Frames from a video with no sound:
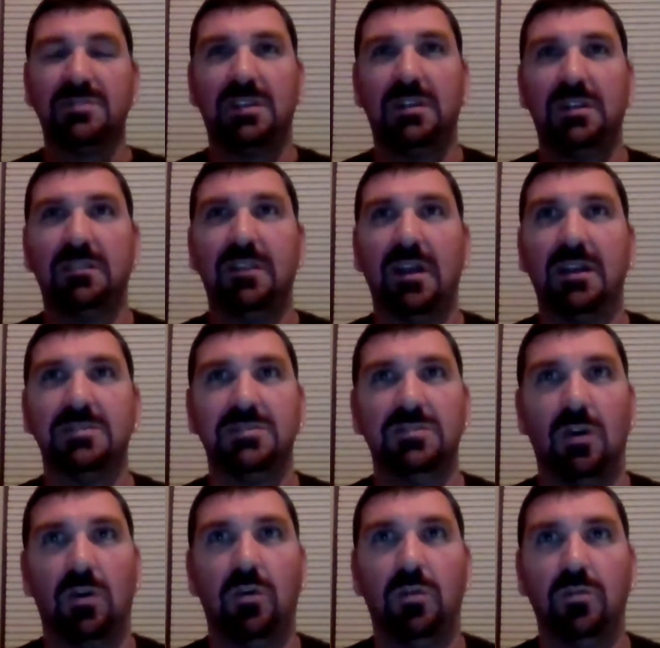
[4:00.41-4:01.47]
get in that
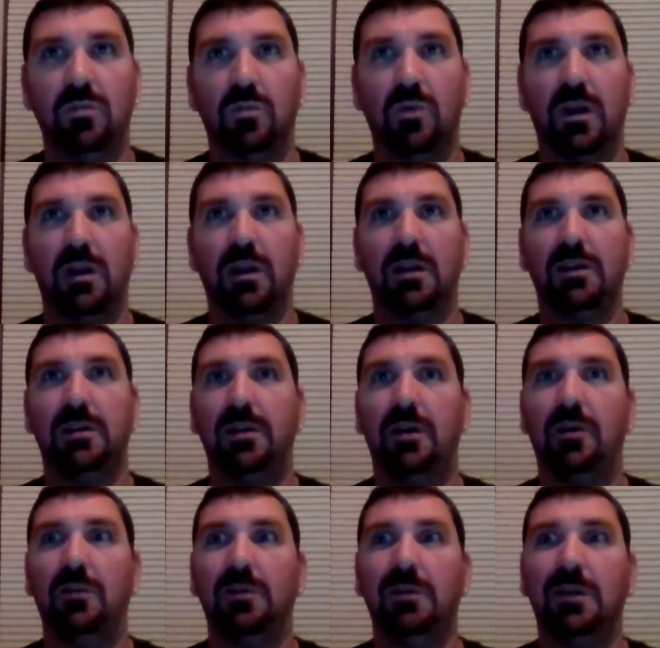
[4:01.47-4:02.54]
zone where, and
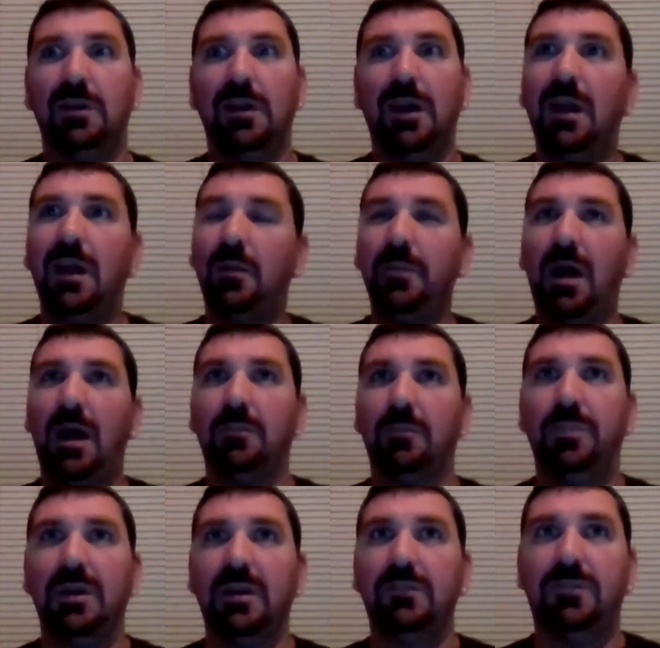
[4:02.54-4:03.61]
I'm not a
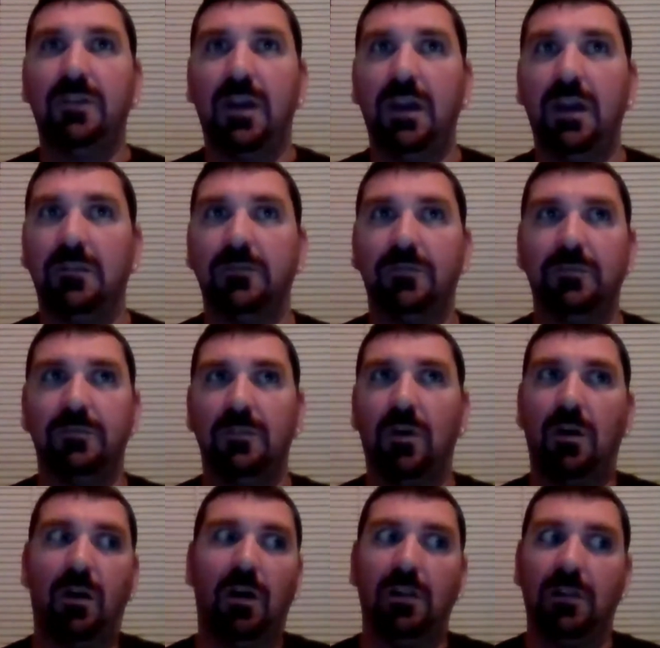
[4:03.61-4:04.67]
big fan of
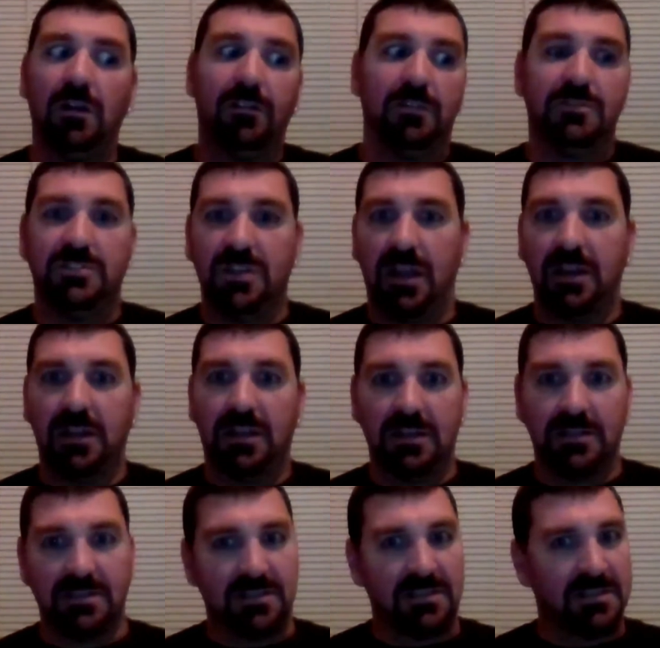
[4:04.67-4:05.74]
all other
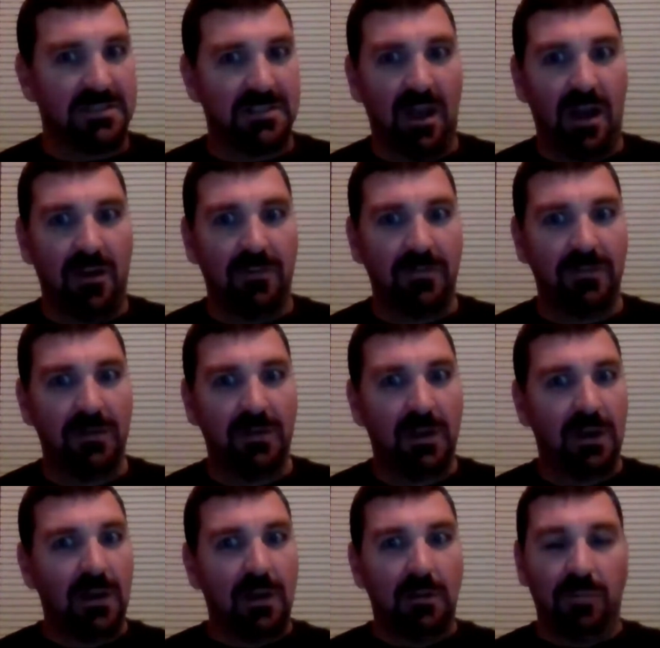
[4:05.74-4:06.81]
Jadakiss's stuff,
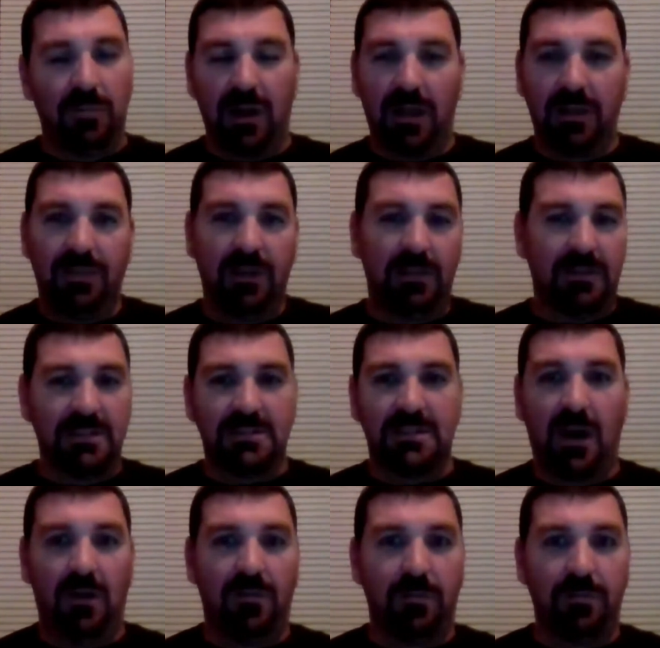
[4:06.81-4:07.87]
but I think this
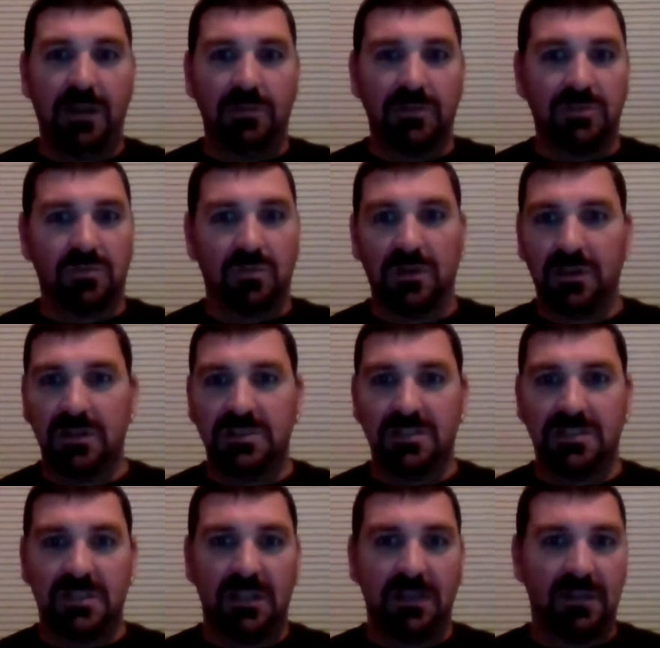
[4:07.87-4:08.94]
album, he was really
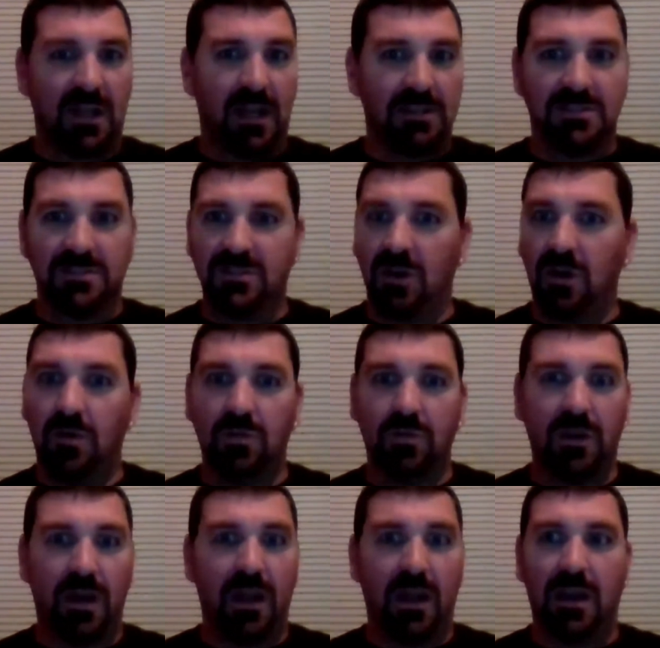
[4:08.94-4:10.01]
just in that zone,
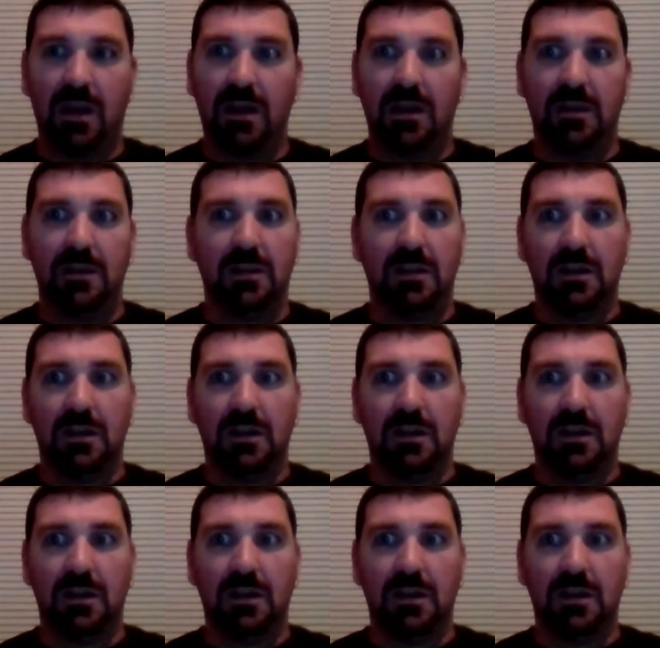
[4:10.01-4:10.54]
and